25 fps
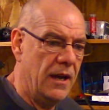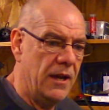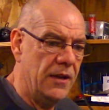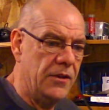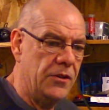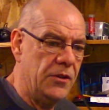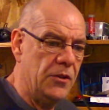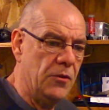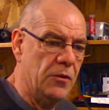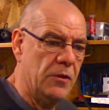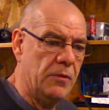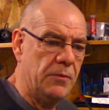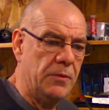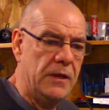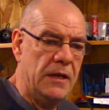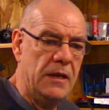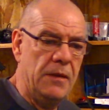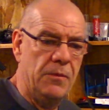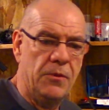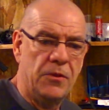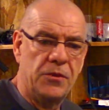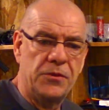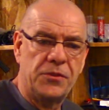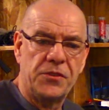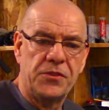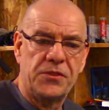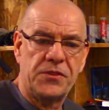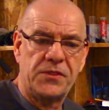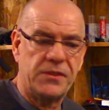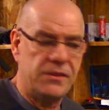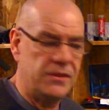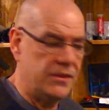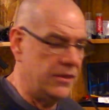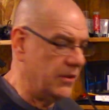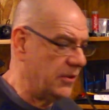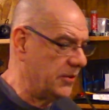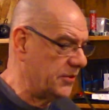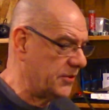you will be able to,
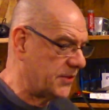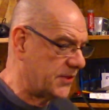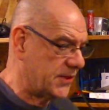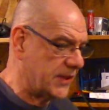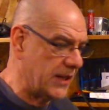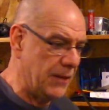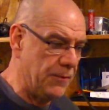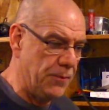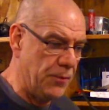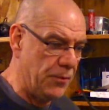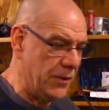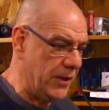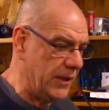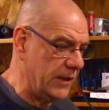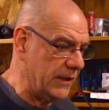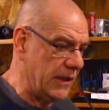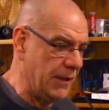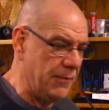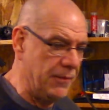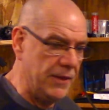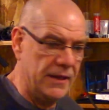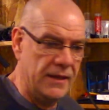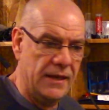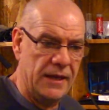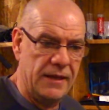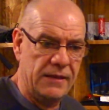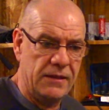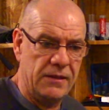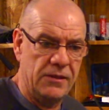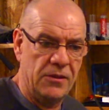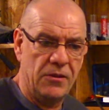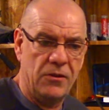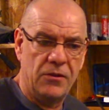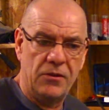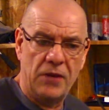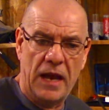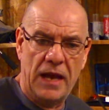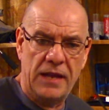you know, separate. I mean, like, you
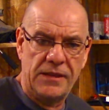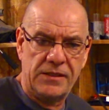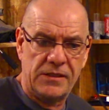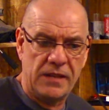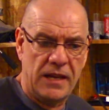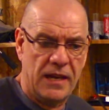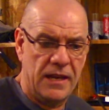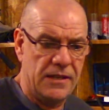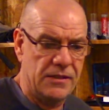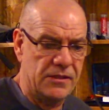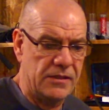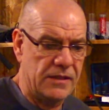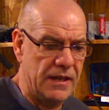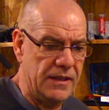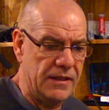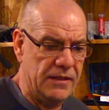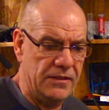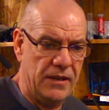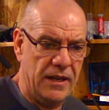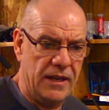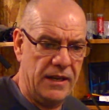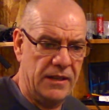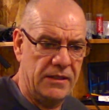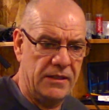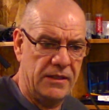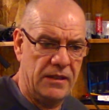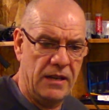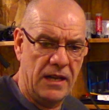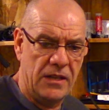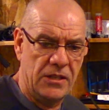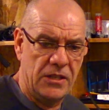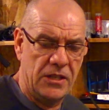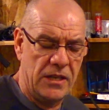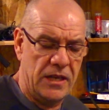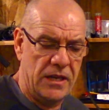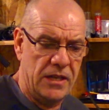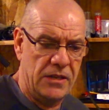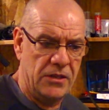know, as
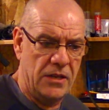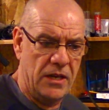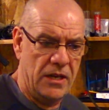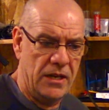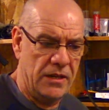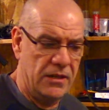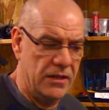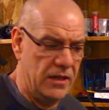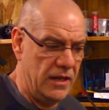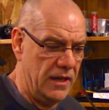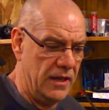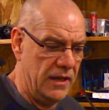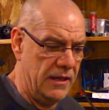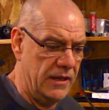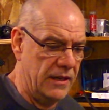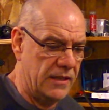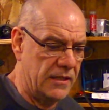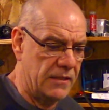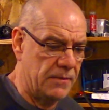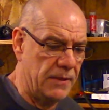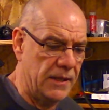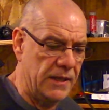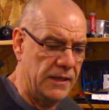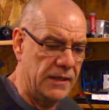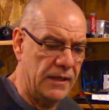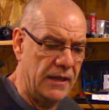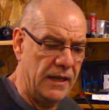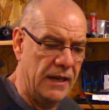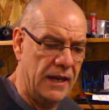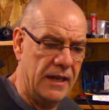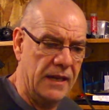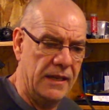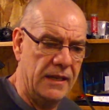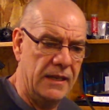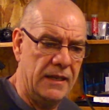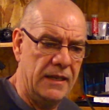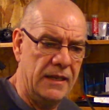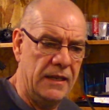I explained
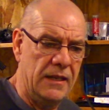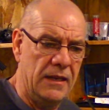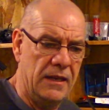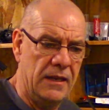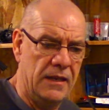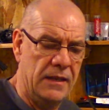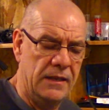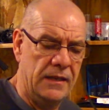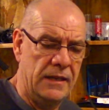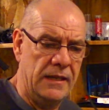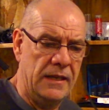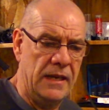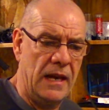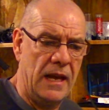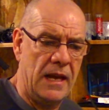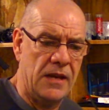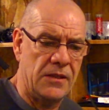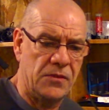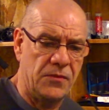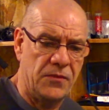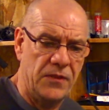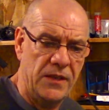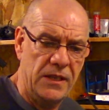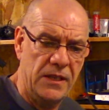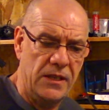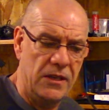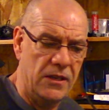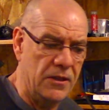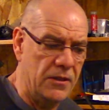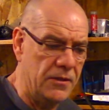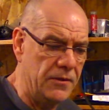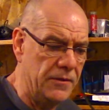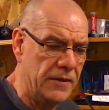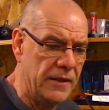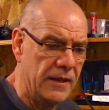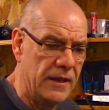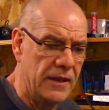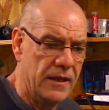in the last
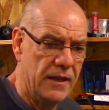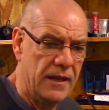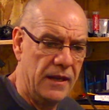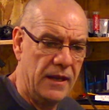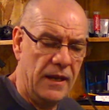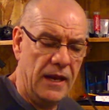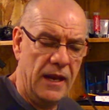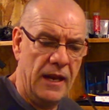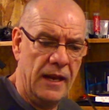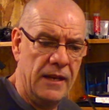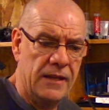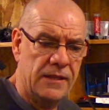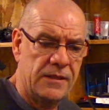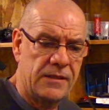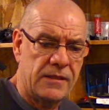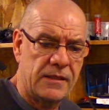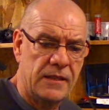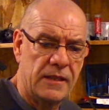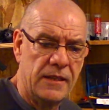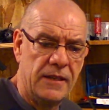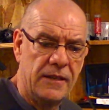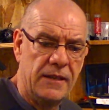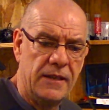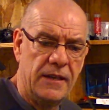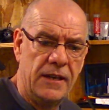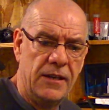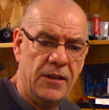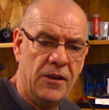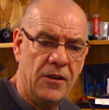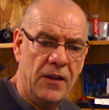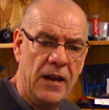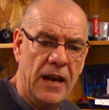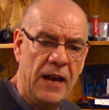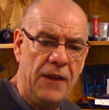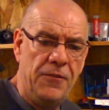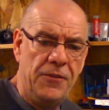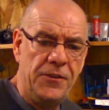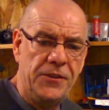video, is, you know,
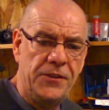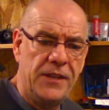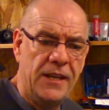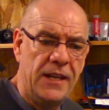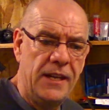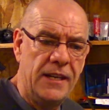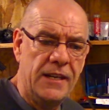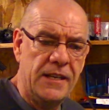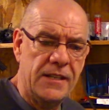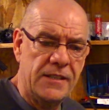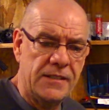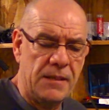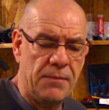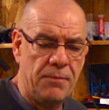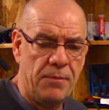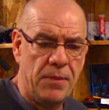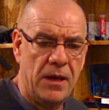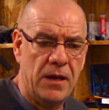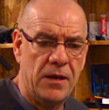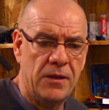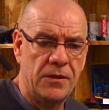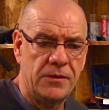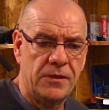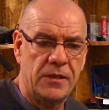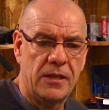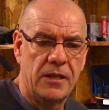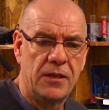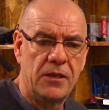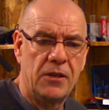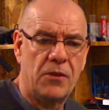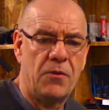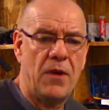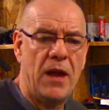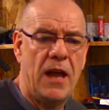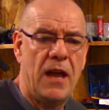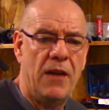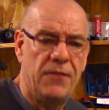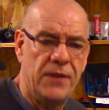everything is about
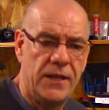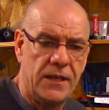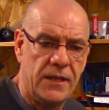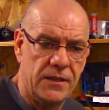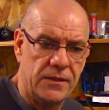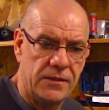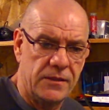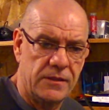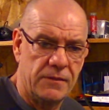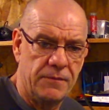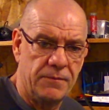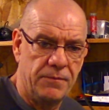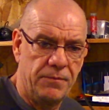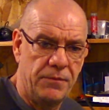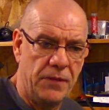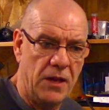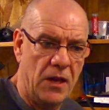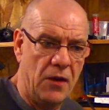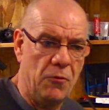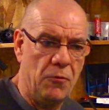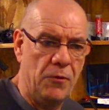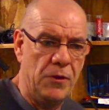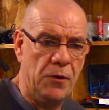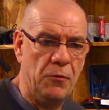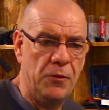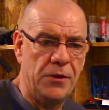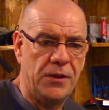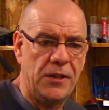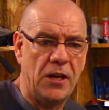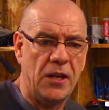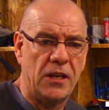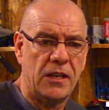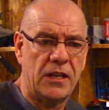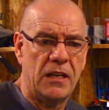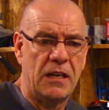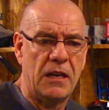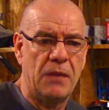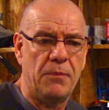gravities. Now, when we're
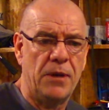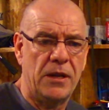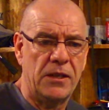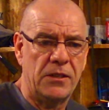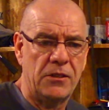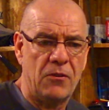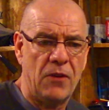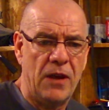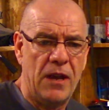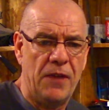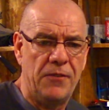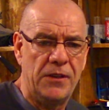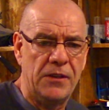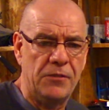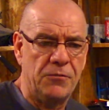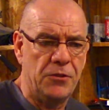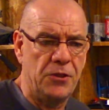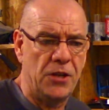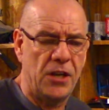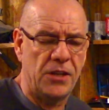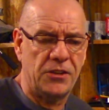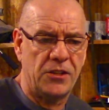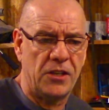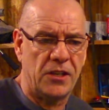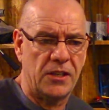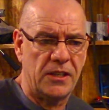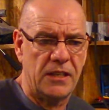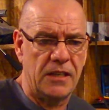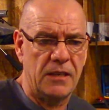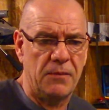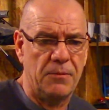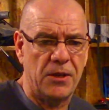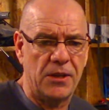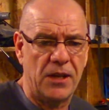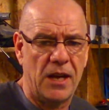talking about gravities, we're not talking about